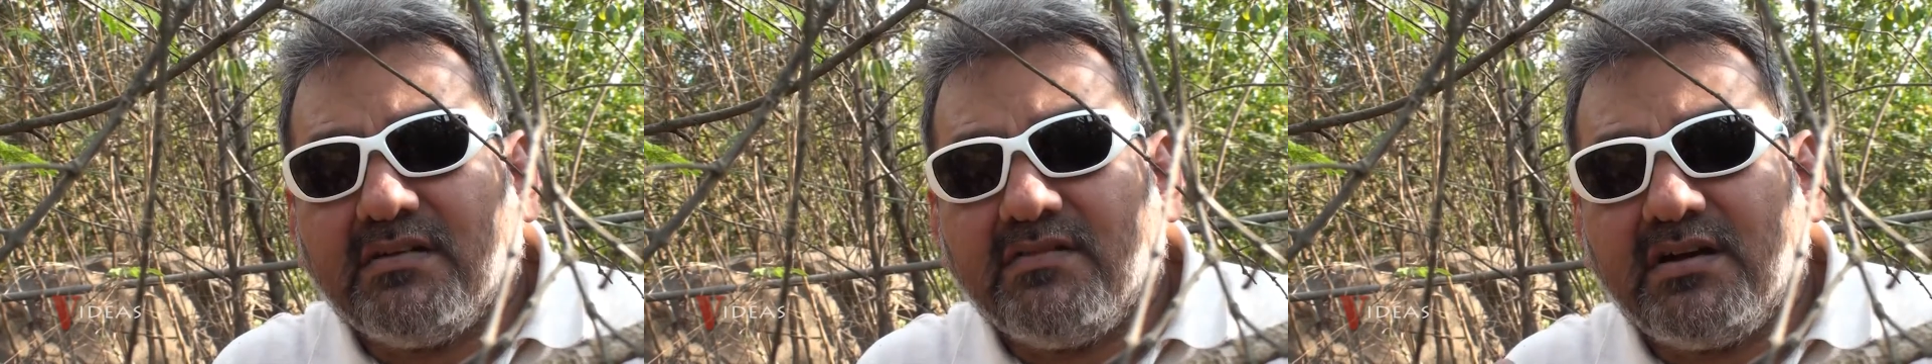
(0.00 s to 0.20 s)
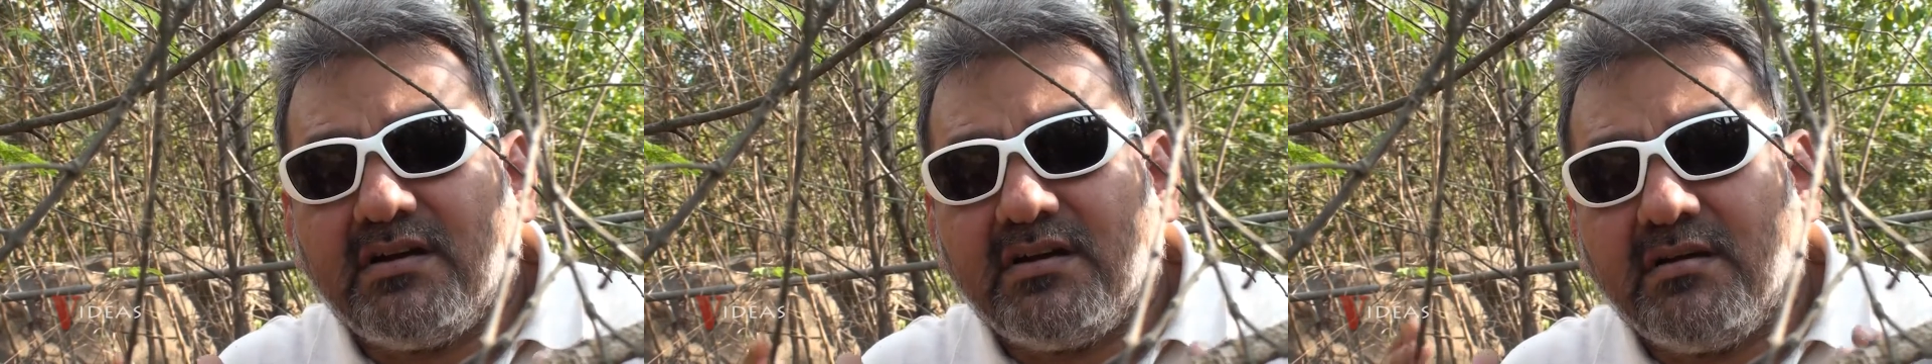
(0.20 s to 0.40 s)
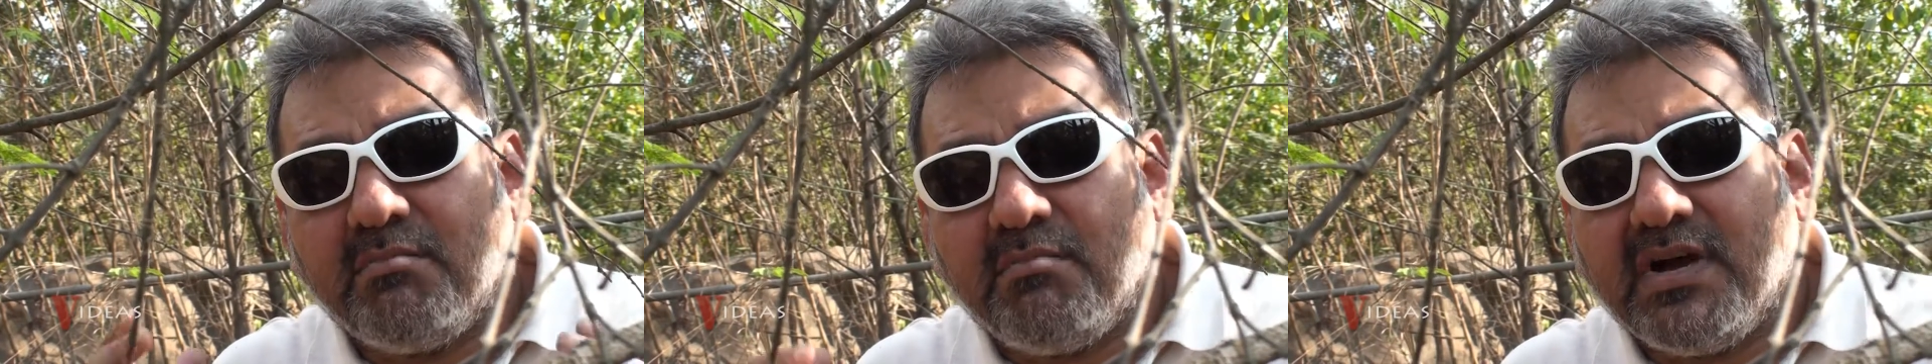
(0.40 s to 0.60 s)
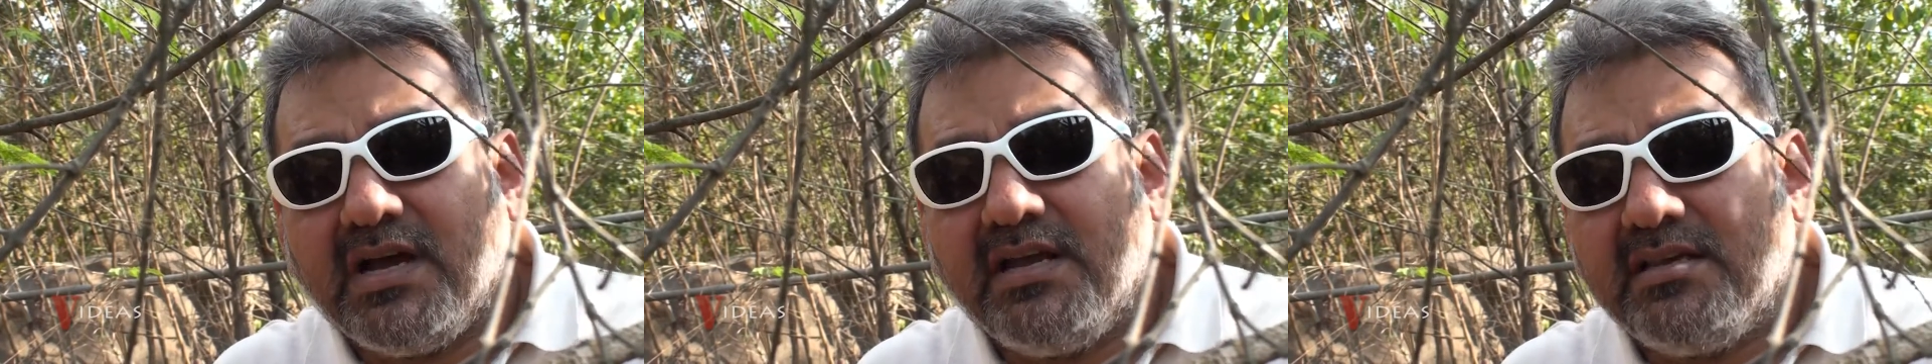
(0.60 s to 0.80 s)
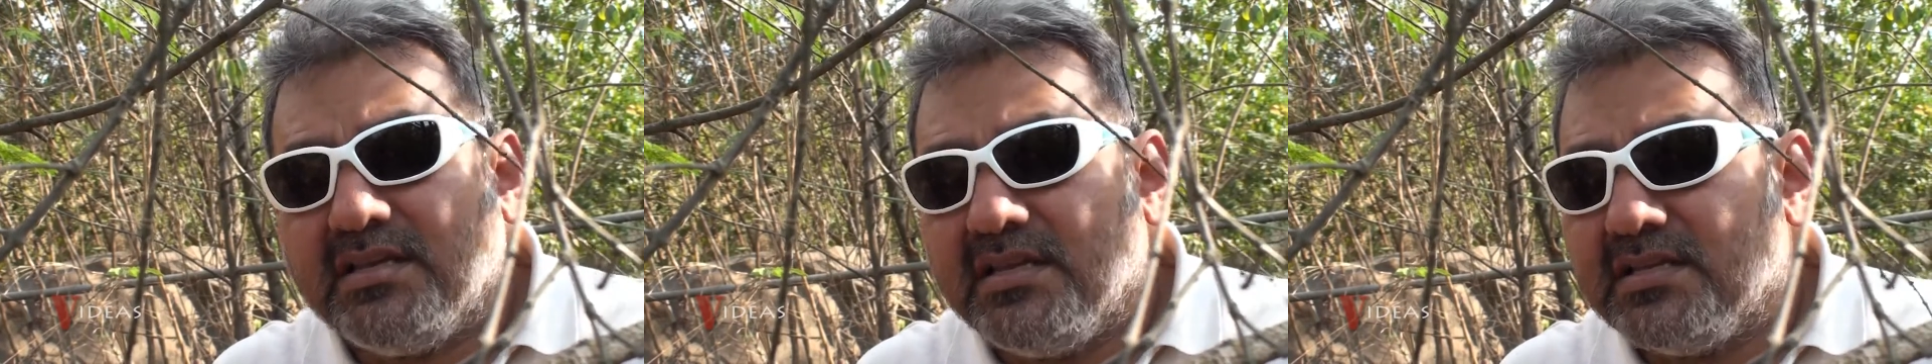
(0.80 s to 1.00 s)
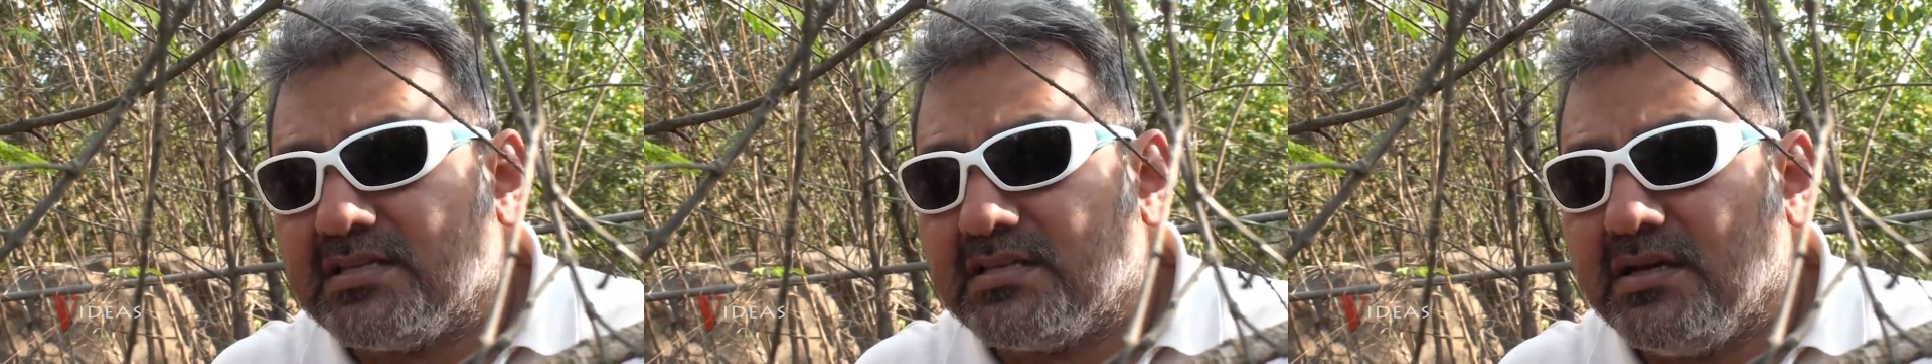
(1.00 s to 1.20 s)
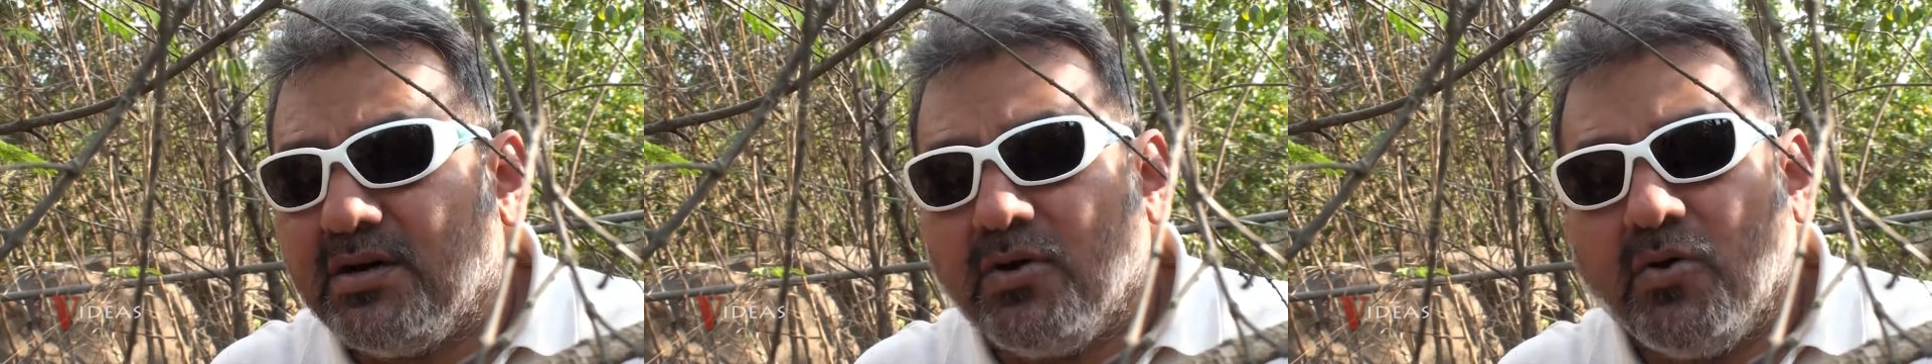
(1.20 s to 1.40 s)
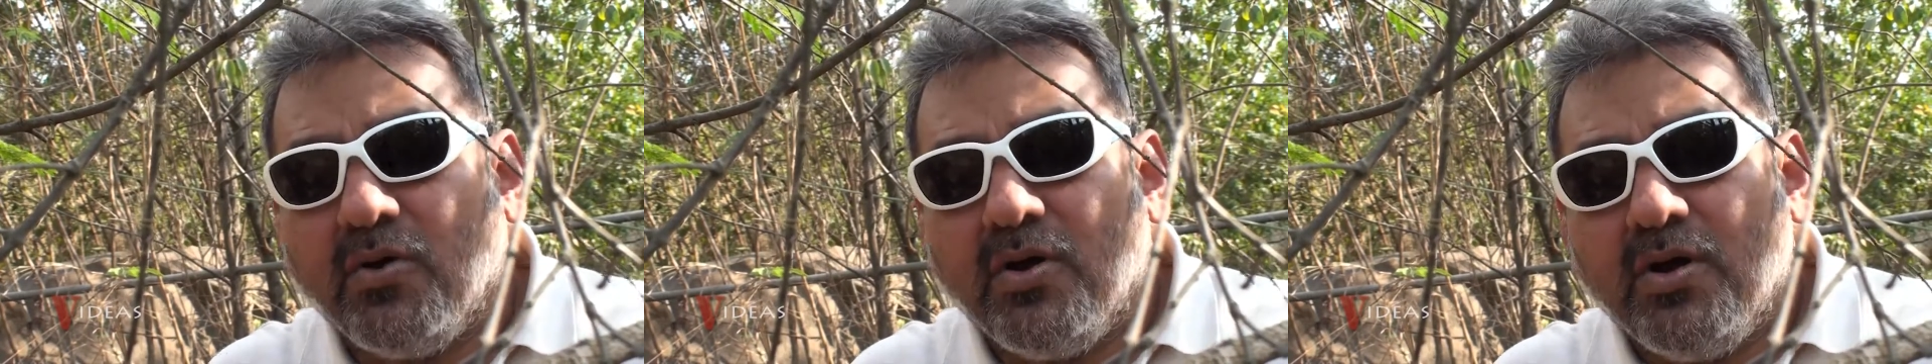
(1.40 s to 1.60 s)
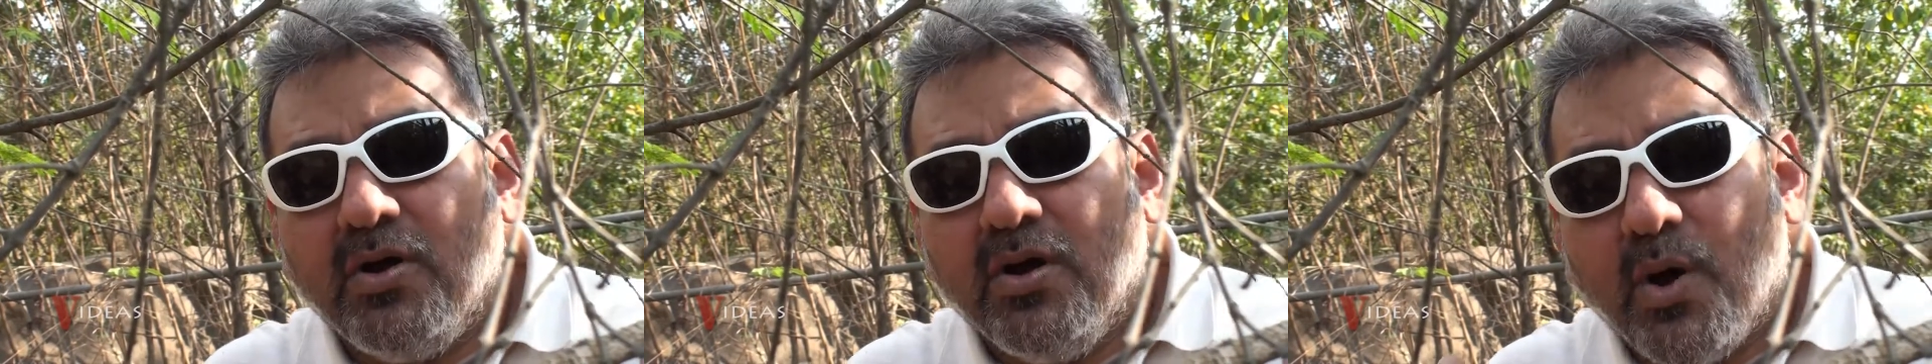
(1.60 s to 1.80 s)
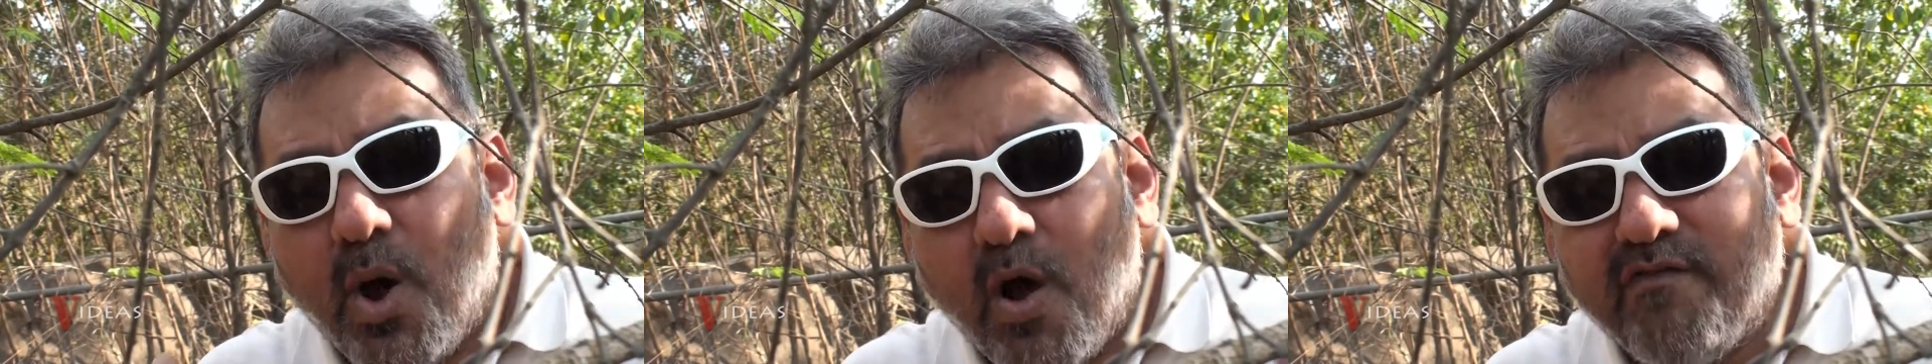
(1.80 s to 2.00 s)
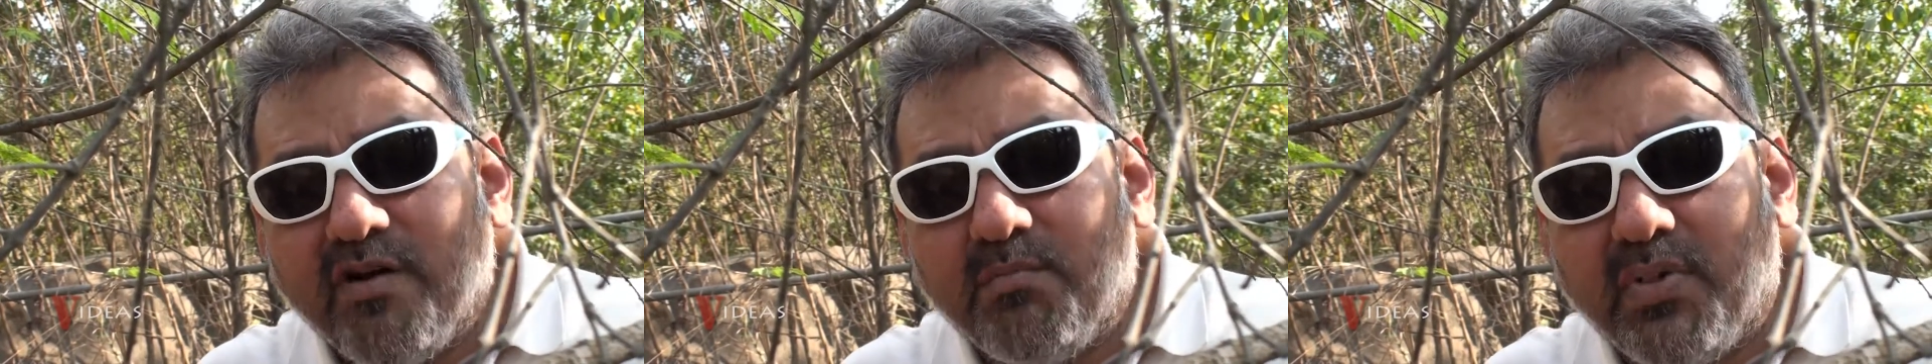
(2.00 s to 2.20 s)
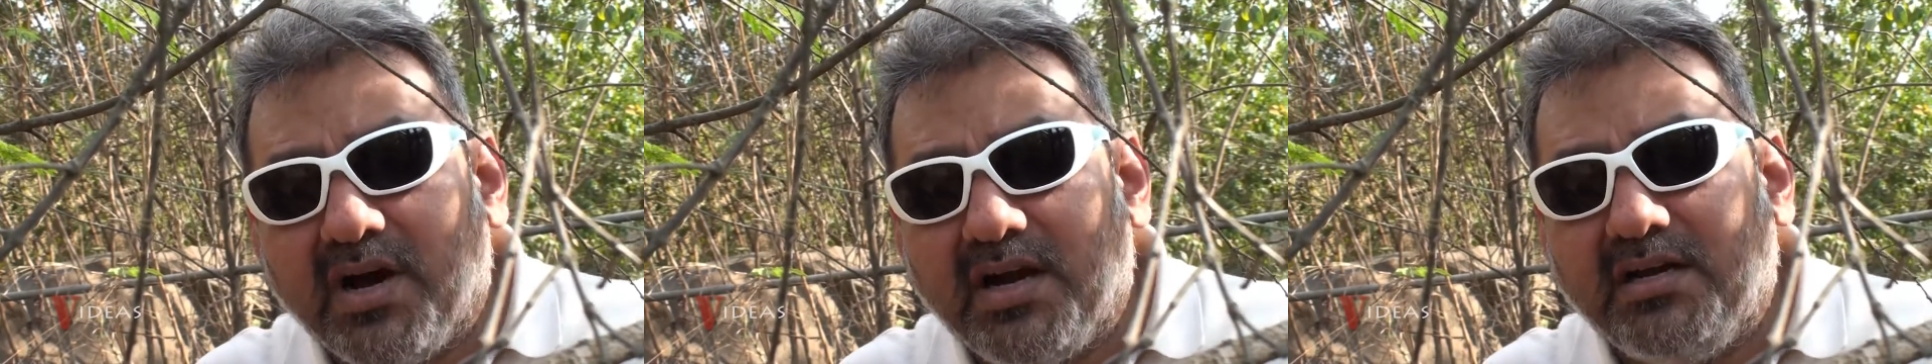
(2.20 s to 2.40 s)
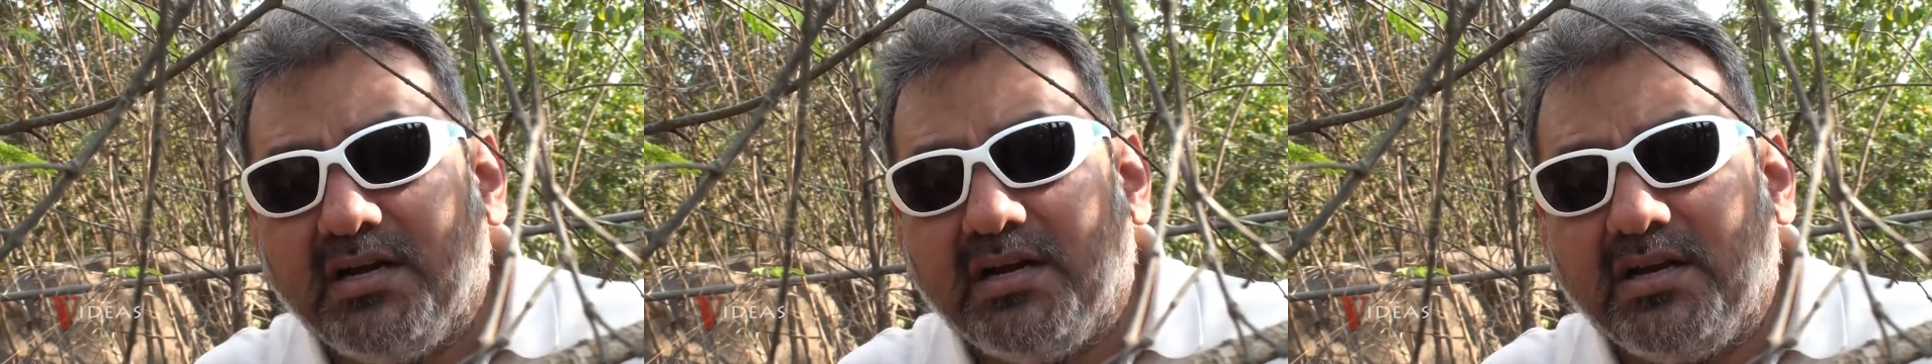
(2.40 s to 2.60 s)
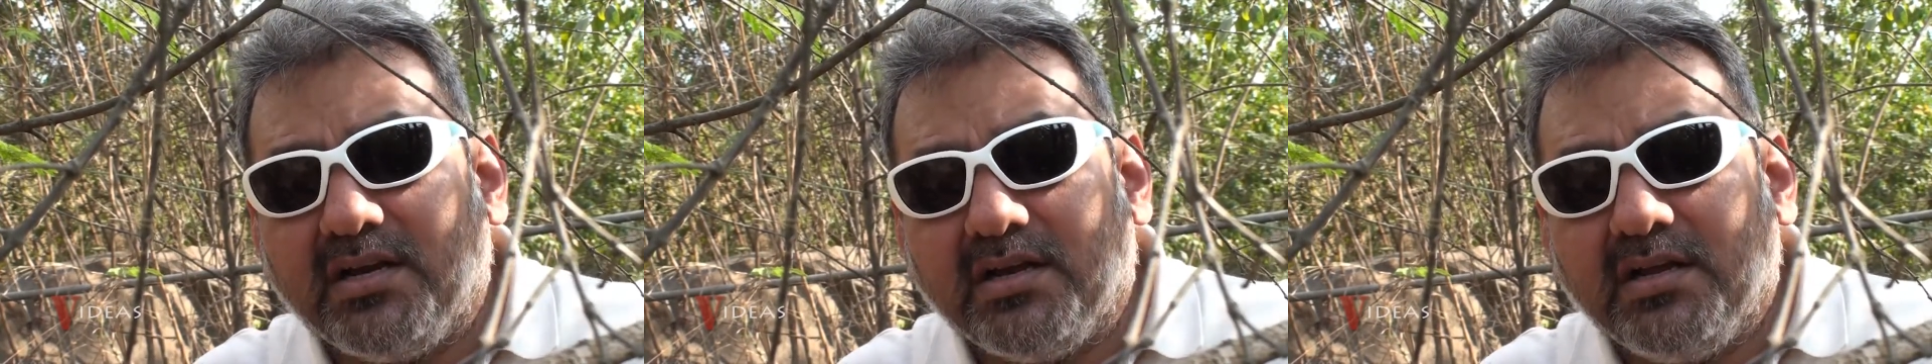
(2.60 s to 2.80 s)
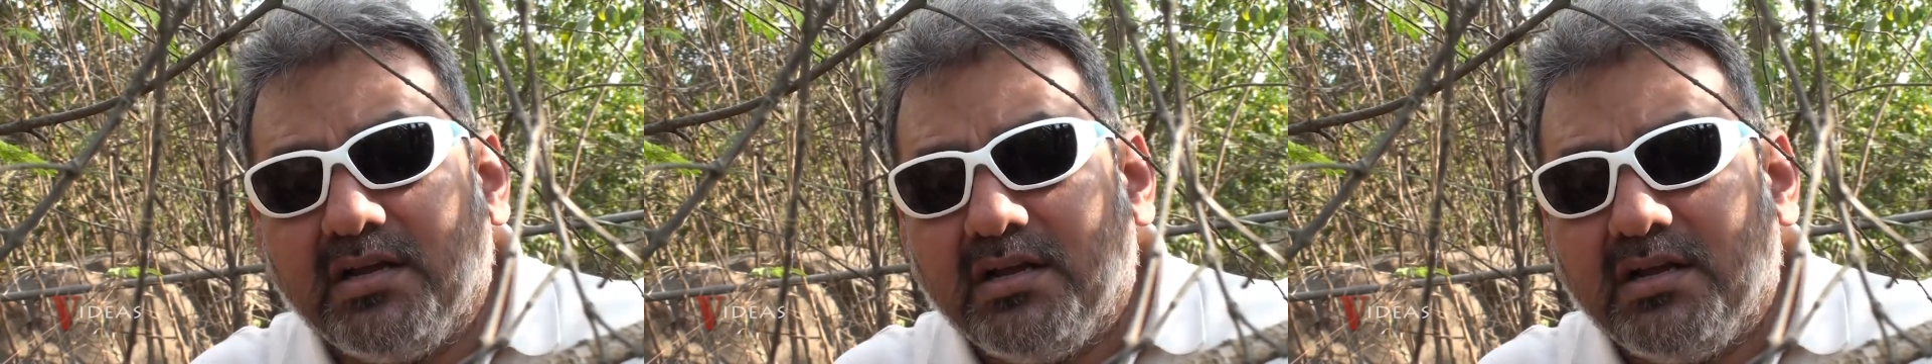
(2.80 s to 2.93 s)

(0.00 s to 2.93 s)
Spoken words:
our mind is overburdened